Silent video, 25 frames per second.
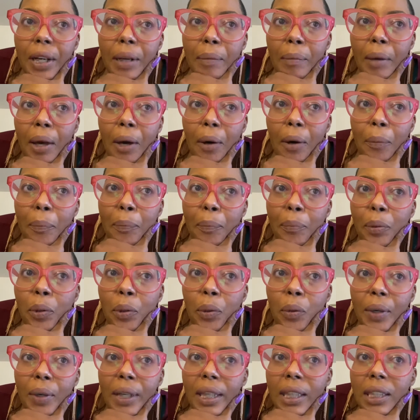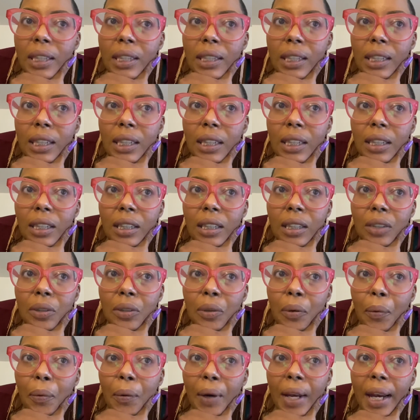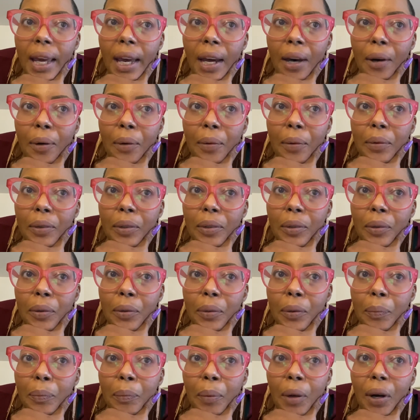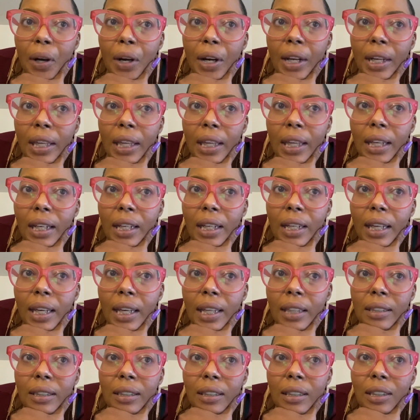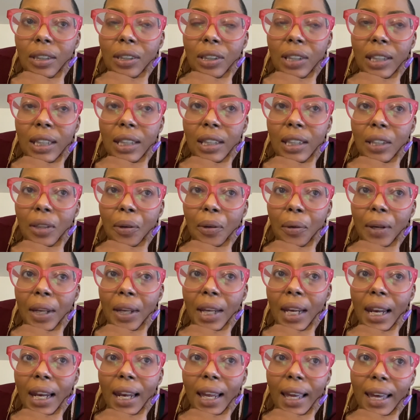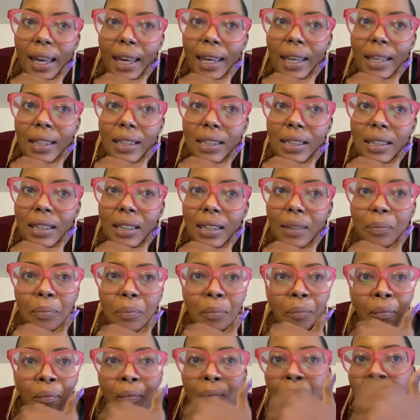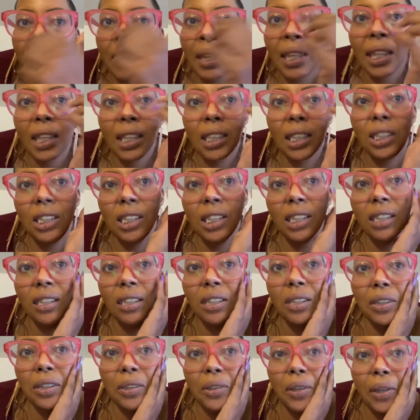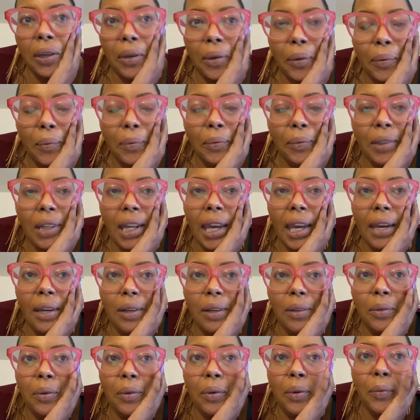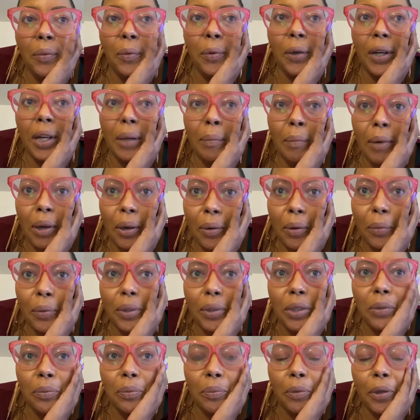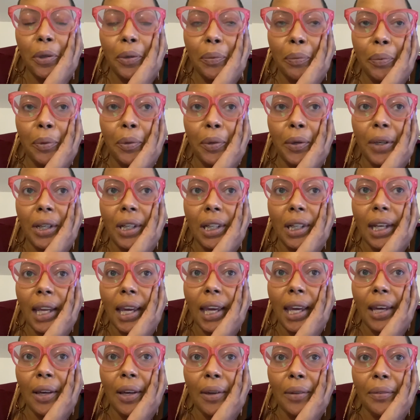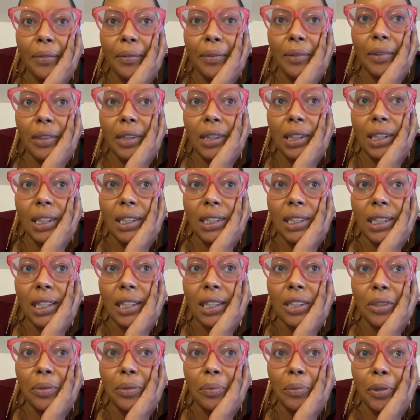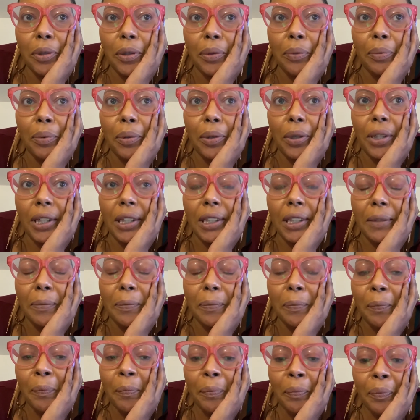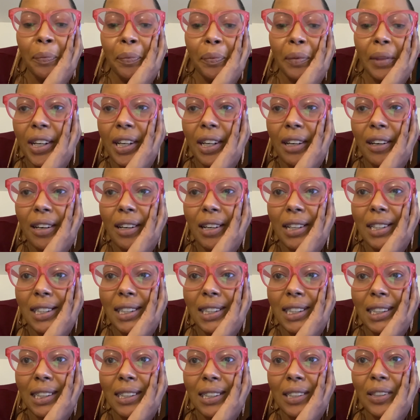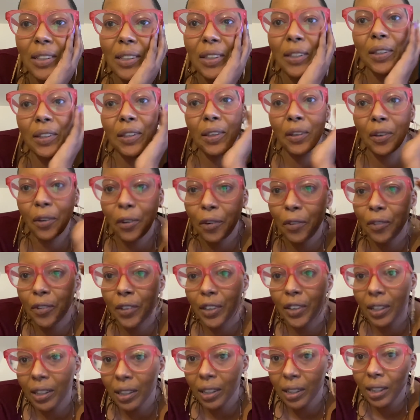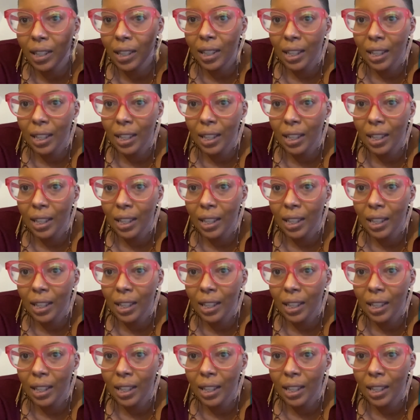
about boys and going out and going partying, and I didn't go to class and just, you know, not worrying about what's more important now. These things are more important. It's hard to over